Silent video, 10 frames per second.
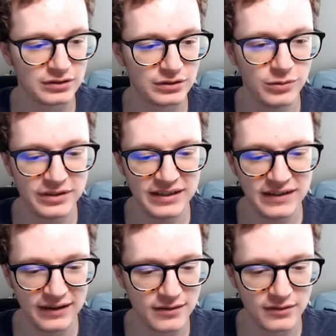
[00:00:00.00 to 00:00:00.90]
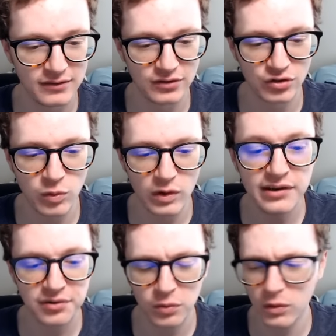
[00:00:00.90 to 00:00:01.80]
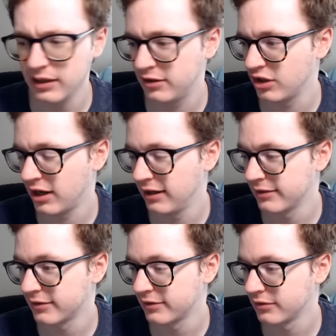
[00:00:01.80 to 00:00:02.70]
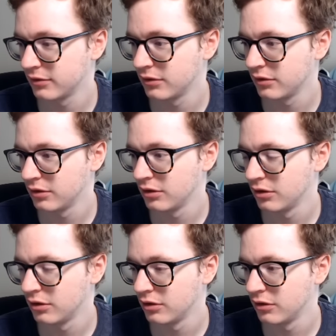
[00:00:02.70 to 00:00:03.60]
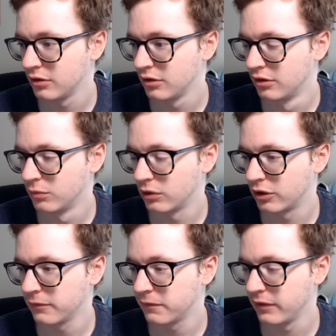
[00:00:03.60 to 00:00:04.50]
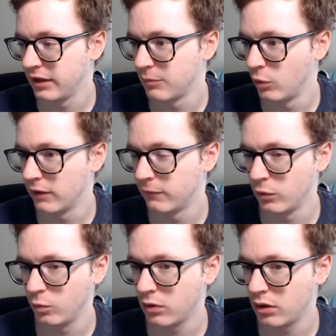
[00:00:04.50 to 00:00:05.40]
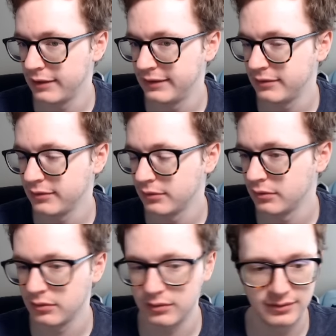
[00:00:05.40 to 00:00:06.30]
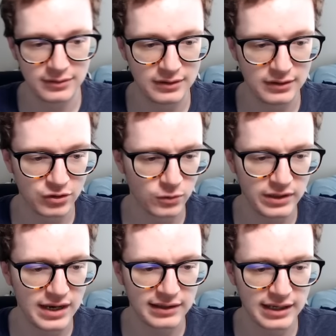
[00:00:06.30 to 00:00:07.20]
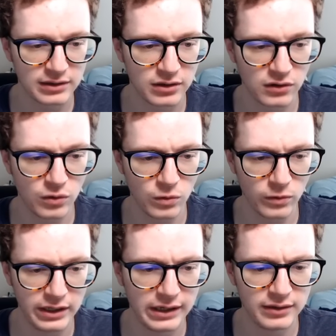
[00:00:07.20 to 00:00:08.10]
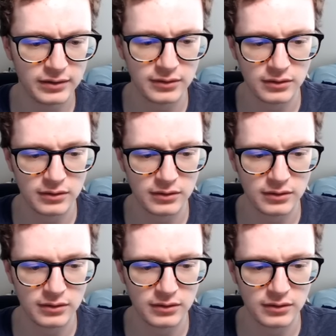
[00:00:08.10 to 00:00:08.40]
Who did it? 2020 Giants. Well, good for them, whoever it was. Surely not like Longoria.